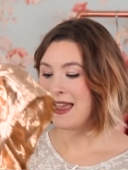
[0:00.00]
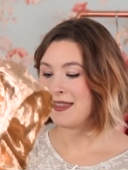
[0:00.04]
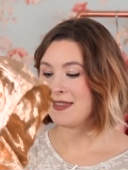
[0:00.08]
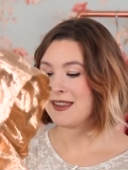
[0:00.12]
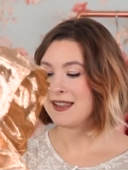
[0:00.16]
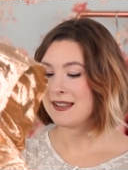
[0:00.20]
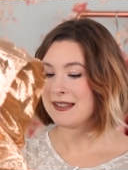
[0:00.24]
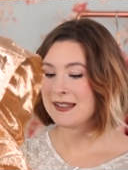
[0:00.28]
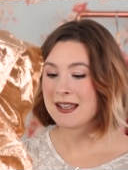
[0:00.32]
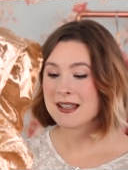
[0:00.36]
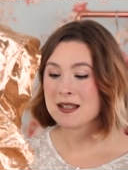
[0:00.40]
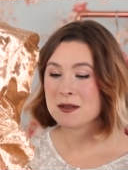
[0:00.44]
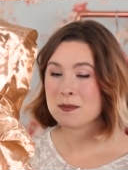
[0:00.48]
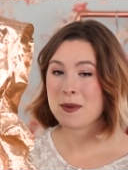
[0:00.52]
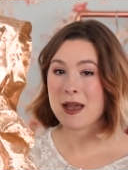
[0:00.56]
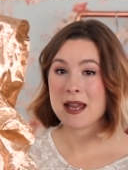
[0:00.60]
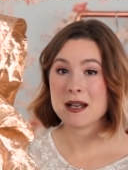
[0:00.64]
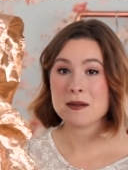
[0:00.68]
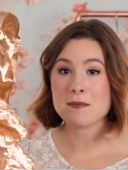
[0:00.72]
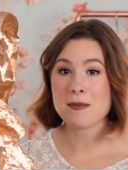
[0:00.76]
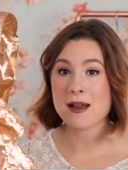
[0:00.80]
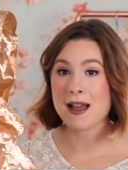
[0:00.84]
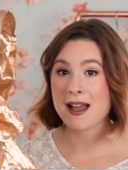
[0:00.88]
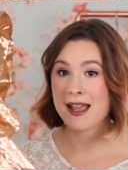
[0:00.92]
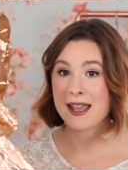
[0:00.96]
and this has
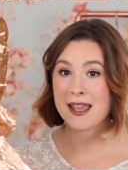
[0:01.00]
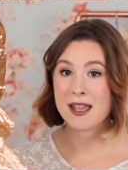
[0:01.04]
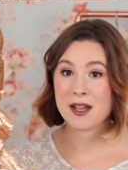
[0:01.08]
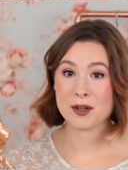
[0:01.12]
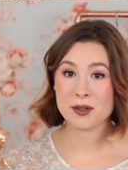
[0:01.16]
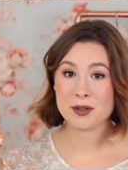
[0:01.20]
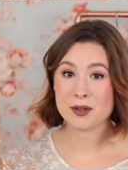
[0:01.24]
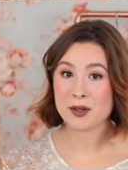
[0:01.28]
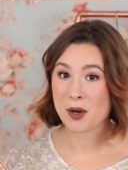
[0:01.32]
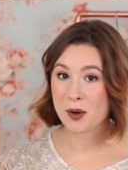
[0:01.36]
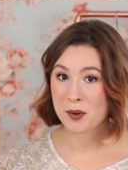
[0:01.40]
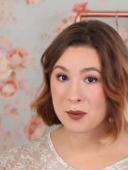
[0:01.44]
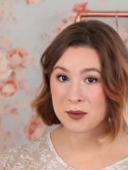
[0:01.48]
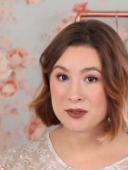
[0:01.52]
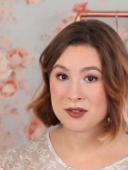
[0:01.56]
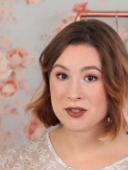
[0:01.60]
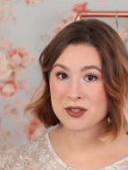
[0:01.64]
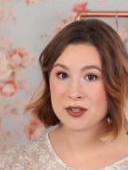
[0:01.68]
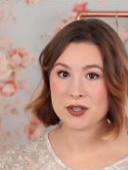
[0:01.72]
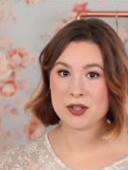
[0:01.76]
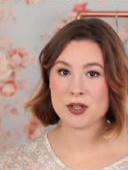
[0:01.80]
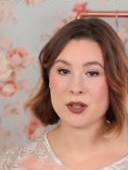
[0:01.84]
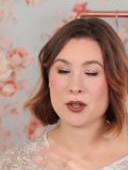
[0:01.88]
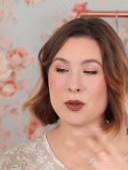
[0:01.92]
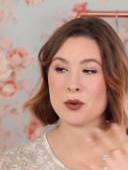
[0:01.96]
been my
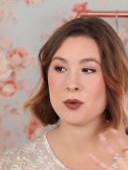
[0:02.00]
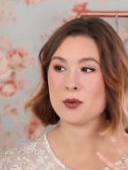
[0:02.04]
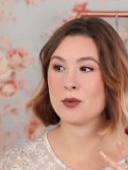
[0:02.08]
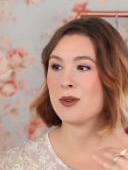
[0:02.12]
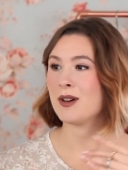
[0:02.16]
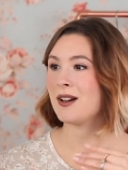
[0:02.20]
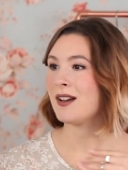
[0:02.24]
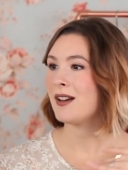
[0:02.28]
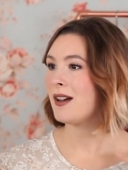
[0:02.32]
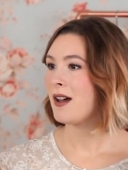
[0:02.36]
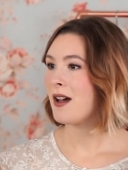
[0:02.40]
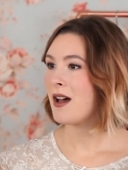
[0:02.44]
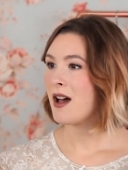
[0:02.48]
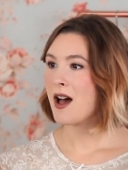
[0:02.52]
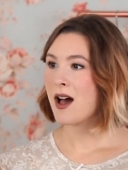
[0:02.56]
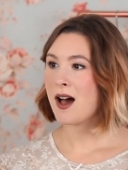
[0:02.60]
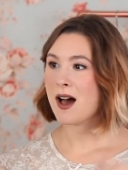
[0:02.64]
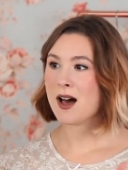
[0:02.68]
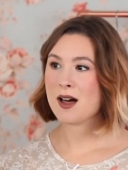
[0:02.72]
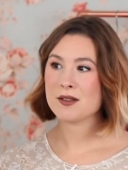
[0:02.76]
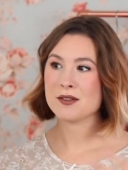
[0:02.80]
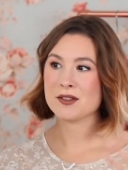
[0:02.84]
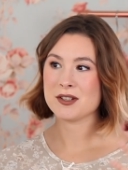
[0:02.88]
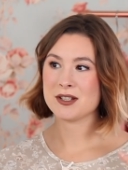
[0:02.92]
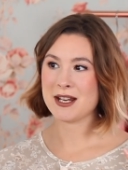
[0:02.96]
go-to
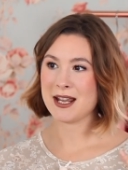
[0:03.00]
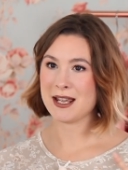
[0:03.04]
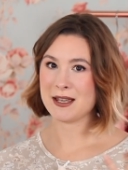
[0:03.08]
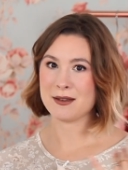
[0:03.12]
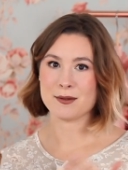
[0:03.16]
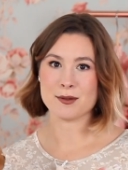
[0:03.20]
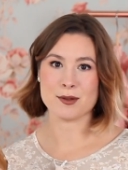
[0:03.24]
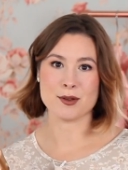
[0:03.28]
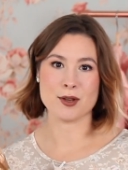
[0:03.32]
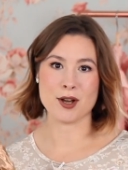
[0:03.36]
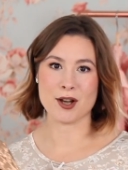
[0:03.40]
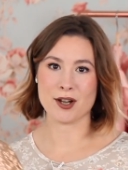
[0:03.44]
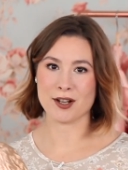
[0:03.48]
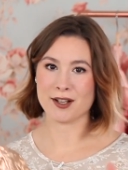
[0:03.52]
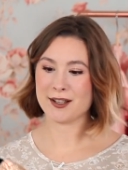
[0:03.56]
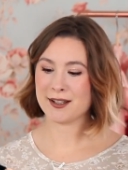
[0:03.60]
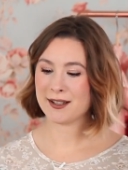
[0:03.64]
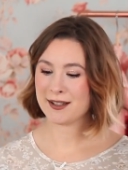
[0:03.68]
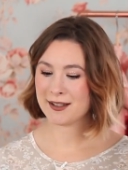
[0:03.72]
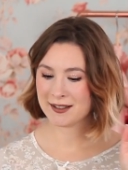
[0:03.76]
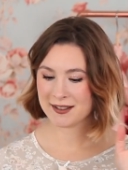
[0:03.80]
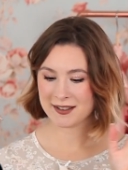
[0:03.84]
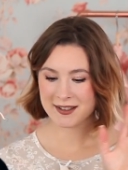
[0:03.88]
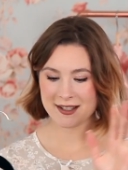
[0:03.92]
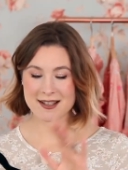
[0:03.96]
holiday look
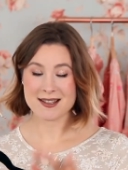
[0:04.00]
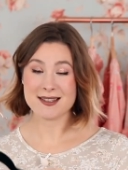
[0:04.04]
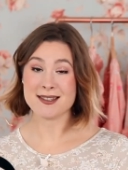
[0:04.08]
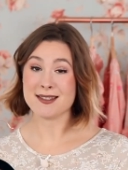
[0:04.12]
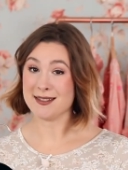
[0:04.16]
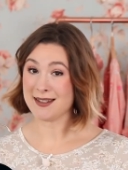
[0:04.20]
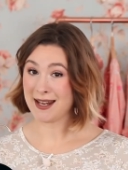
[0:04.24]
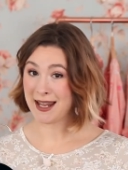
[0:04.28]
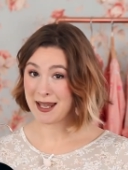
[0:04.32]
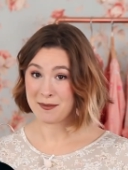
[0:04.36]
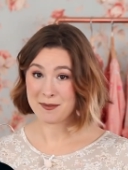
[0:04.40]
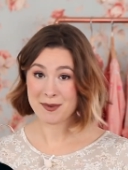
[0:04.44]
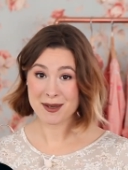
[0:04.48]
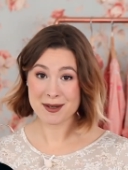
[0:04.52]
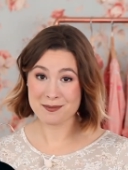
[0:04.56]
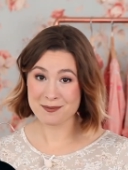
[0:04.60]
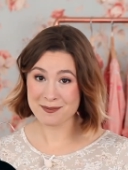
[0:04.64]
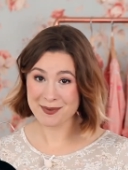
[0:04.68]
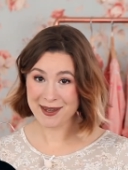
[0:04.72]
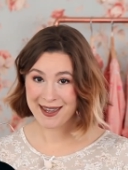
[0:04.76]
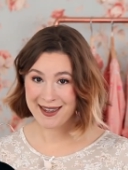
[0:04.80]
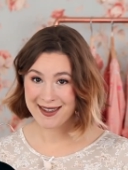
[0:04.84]
statement